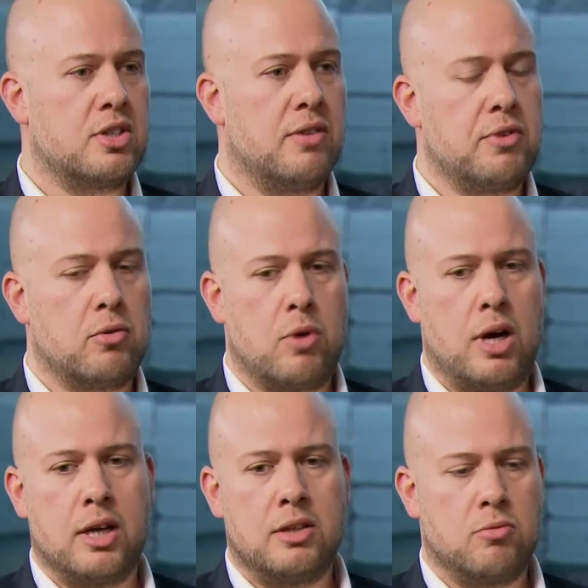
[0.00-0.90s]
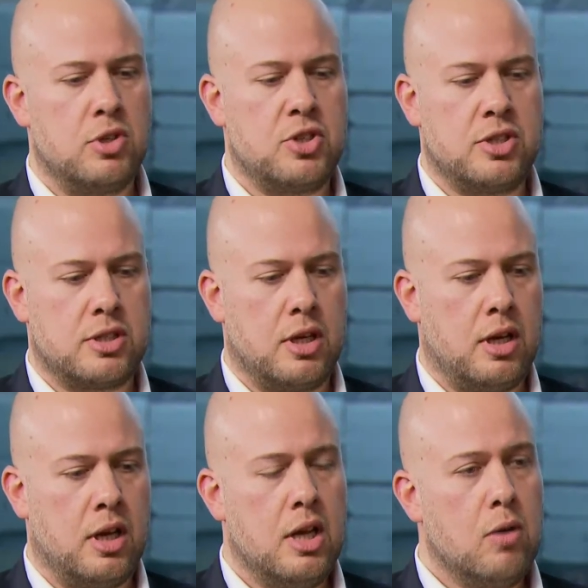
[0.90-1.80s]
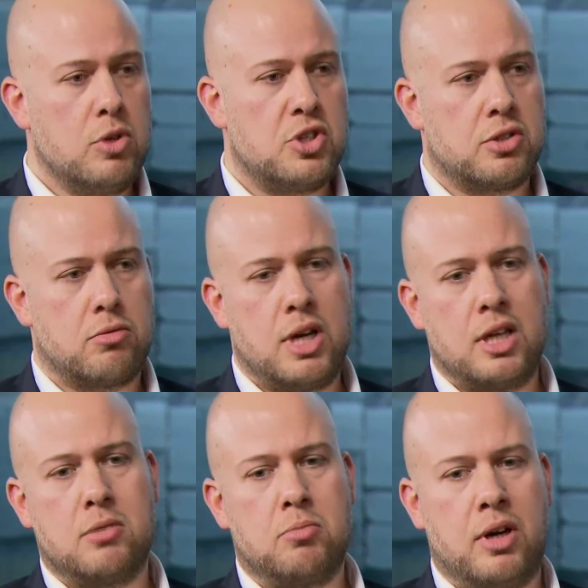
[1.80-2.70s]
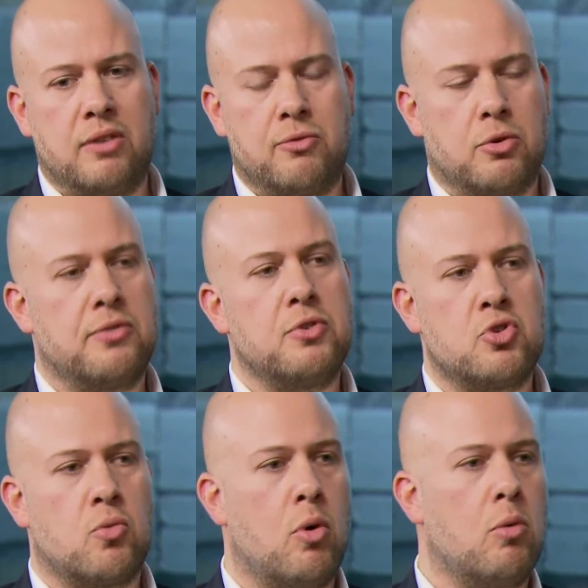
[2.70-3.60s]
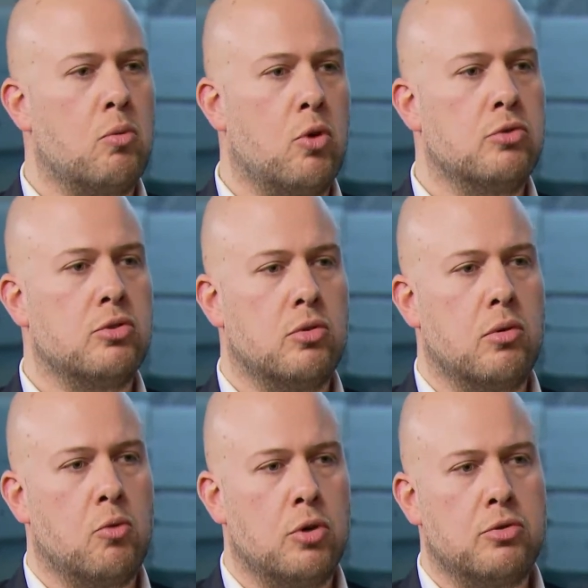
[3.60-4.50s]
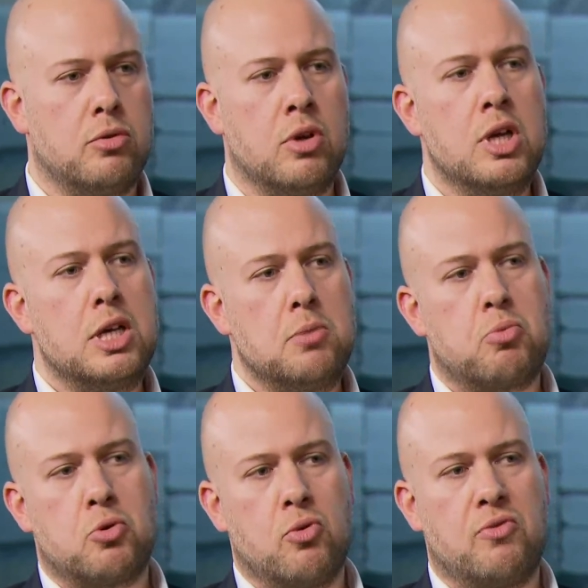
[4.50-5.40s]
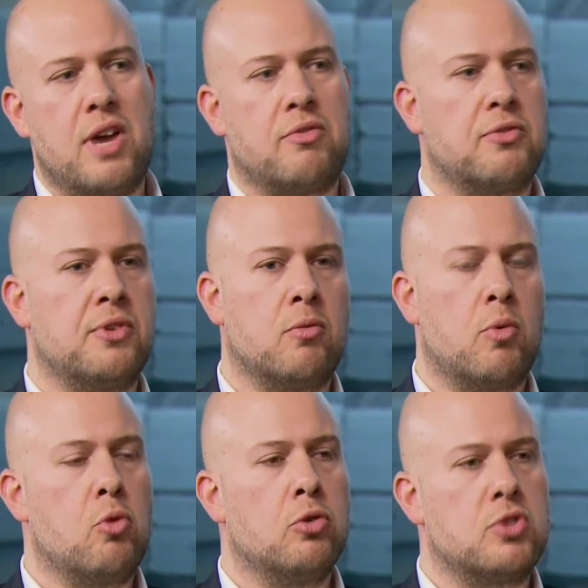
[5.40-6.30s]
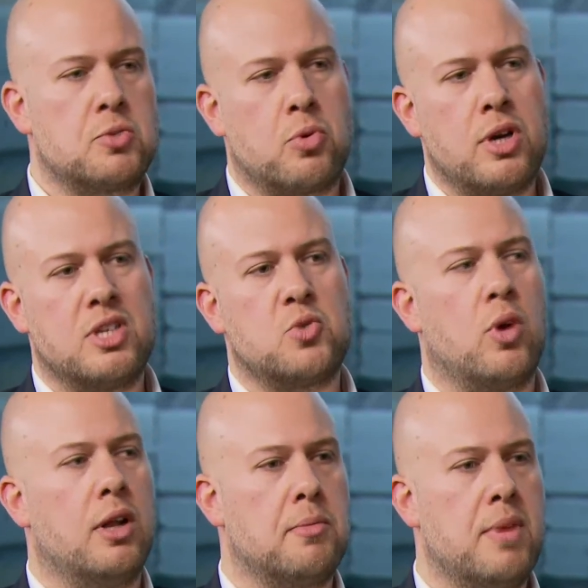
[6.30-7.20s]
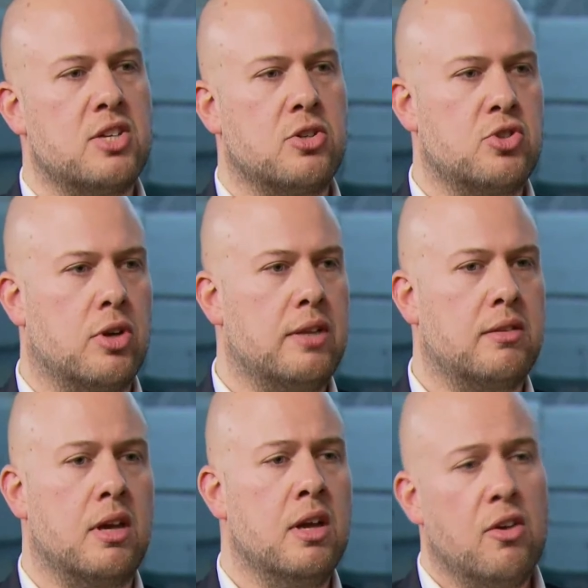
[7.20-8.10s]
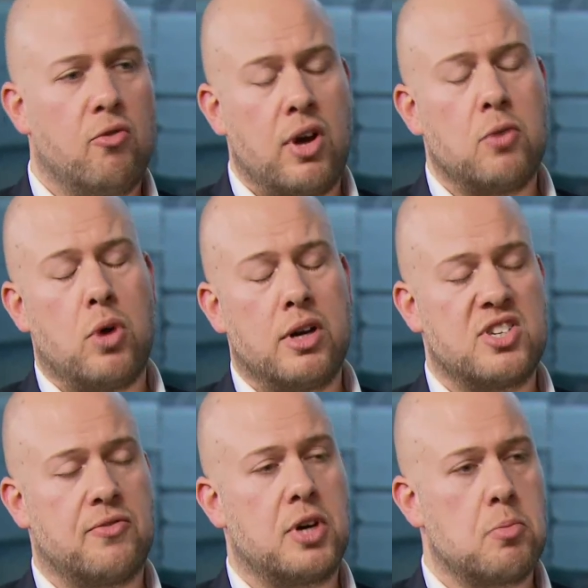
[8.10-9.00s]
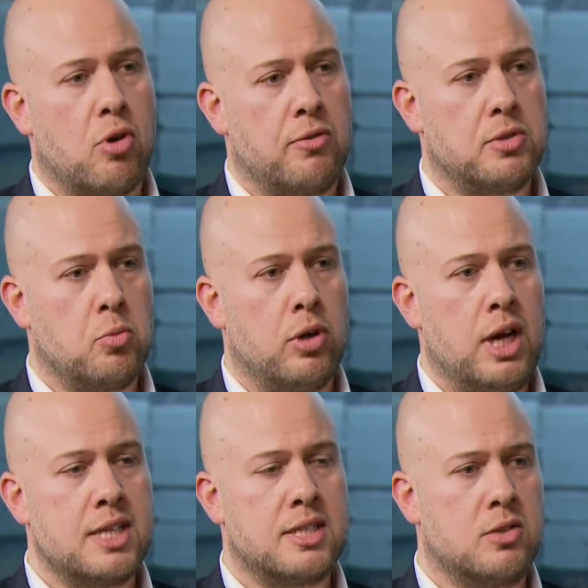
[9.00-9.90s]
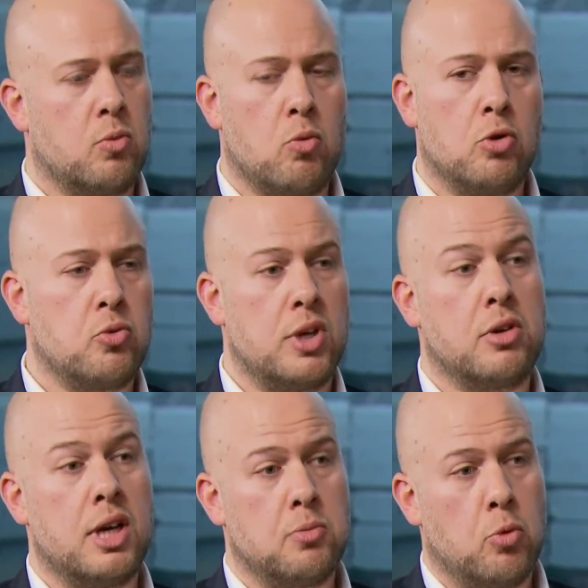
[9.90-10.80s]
something right, which is which is great. But for the future, what we want to do, we want to improve everything. We want to spread as well the message that fine wine is a very profitable asset. We want to educate